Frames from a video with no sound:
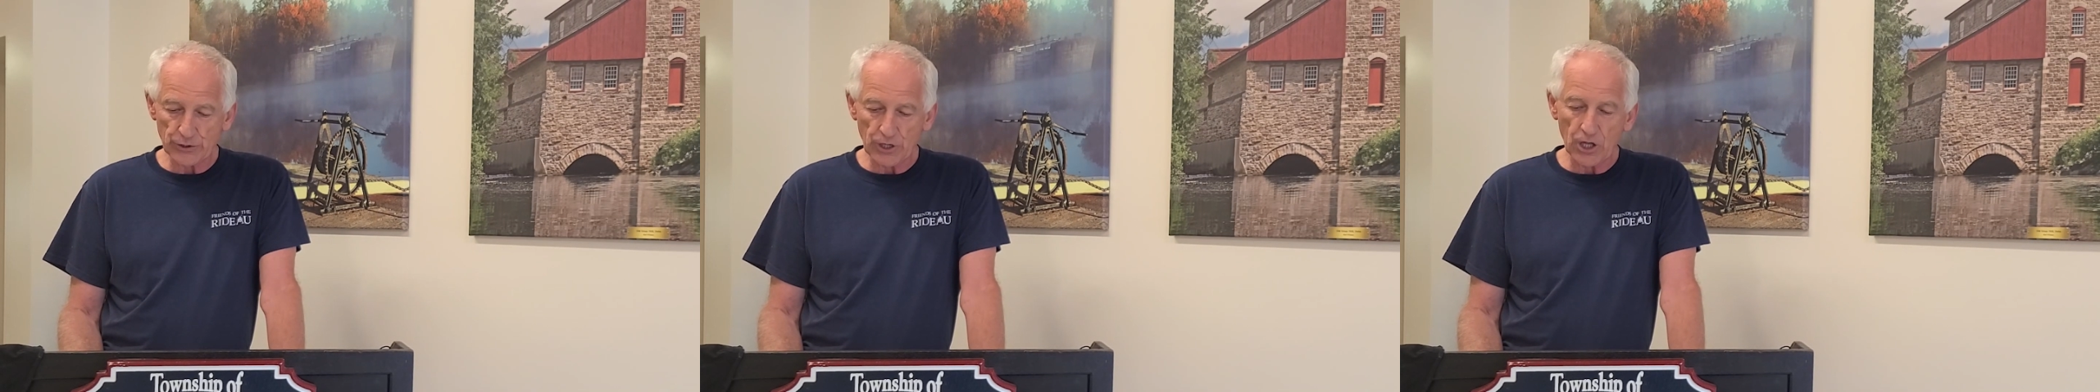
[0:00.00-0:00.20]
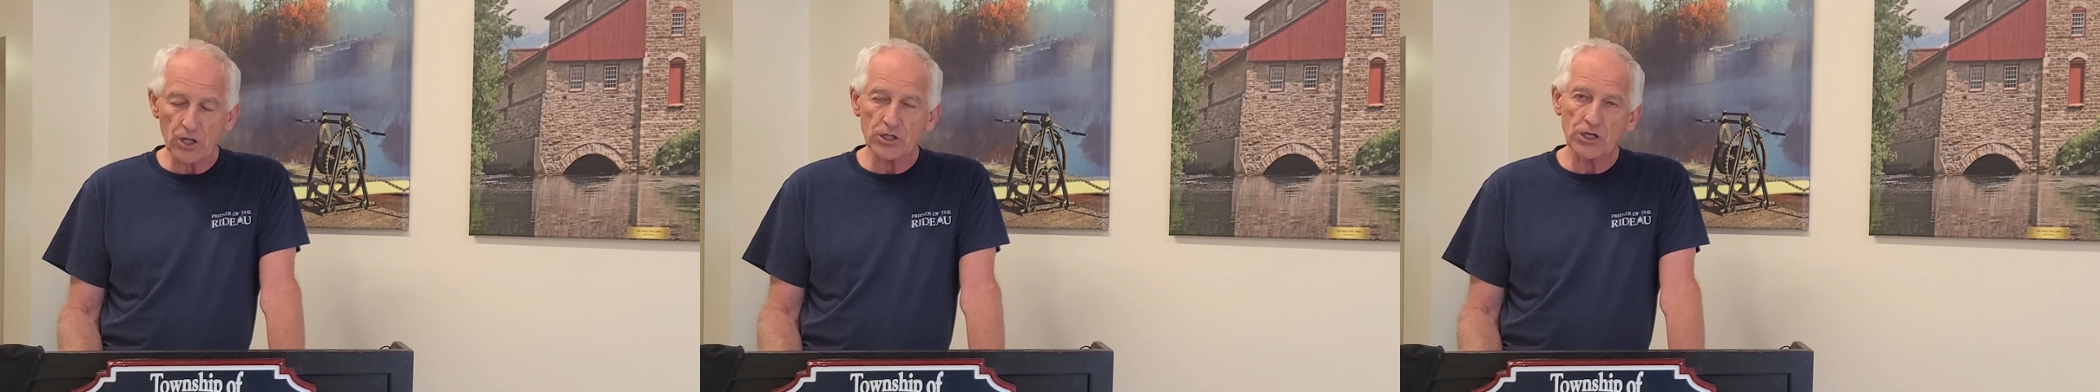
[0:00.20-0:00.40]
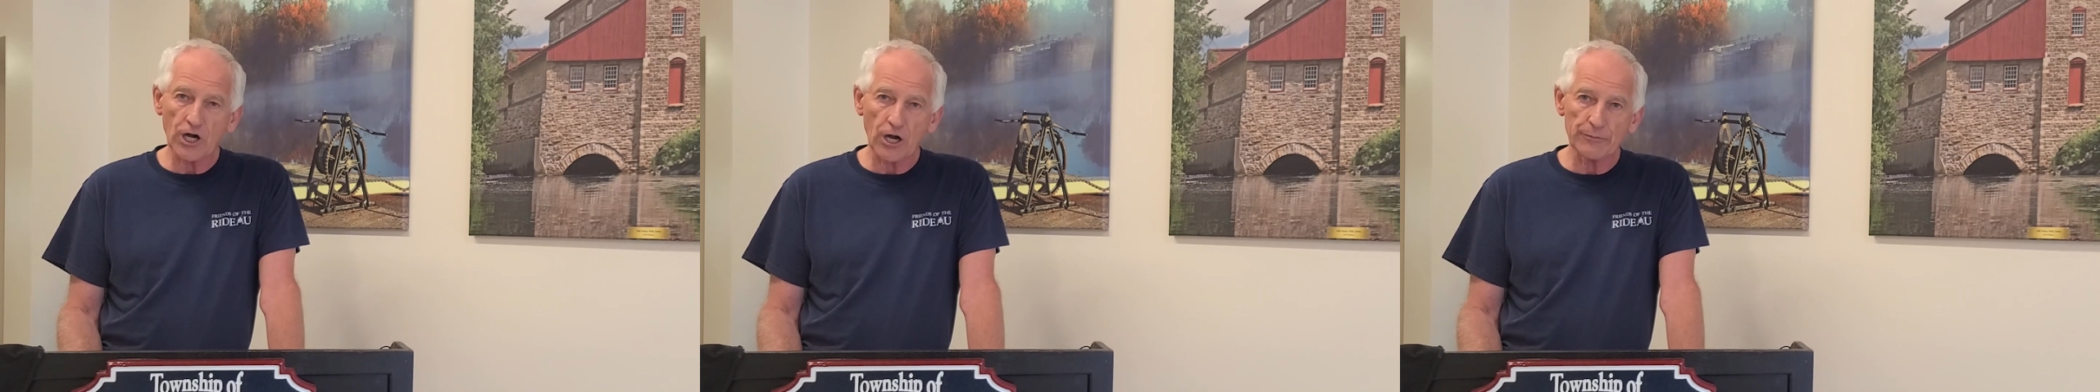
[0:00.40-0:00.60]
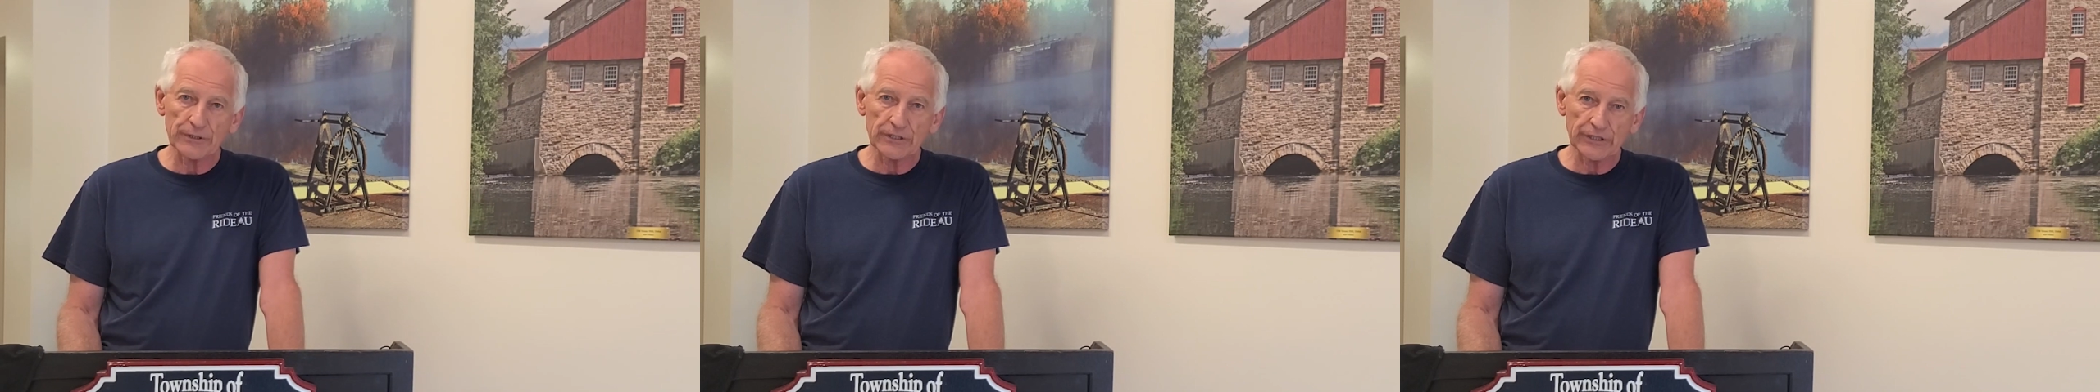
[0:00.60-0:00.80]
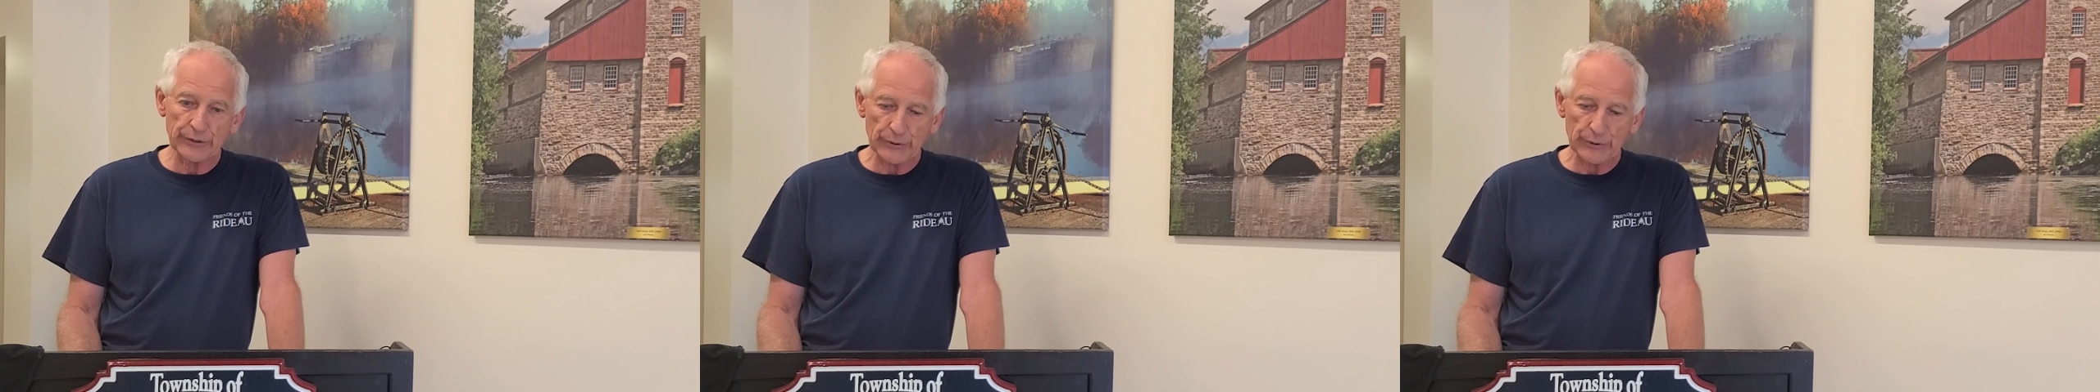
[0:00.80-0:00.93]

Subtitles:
all commonly